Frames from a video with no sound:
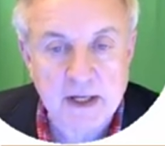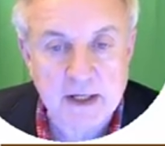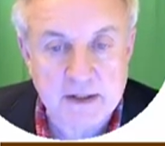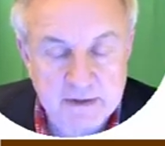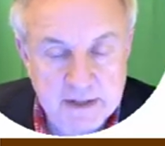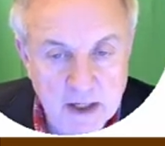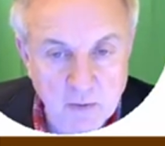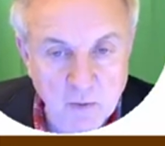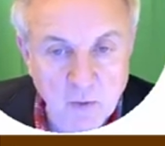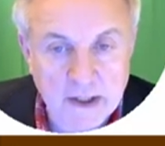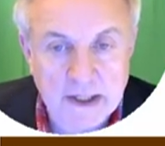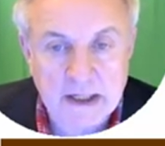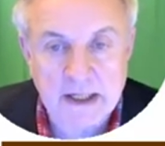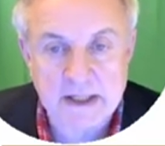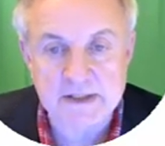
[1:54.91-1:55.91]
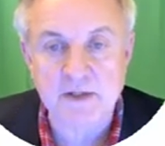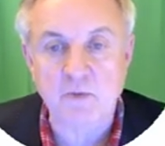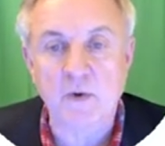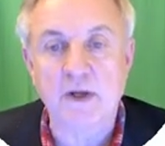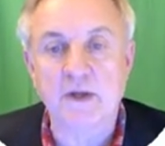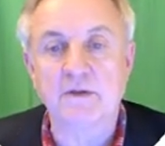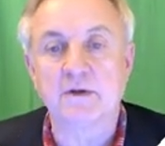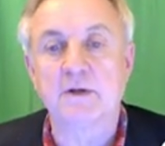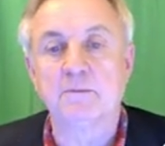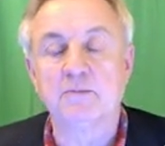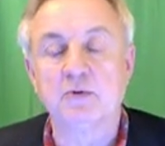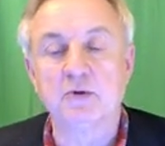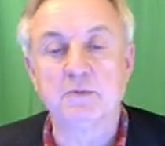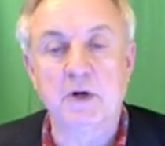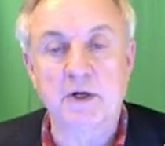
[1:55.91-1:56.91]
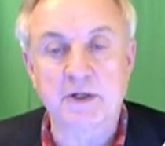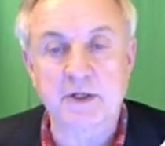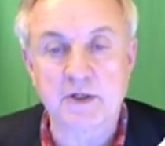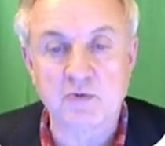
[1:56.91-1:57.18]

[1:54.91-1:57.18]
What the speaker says: In that way, classic way that the bull market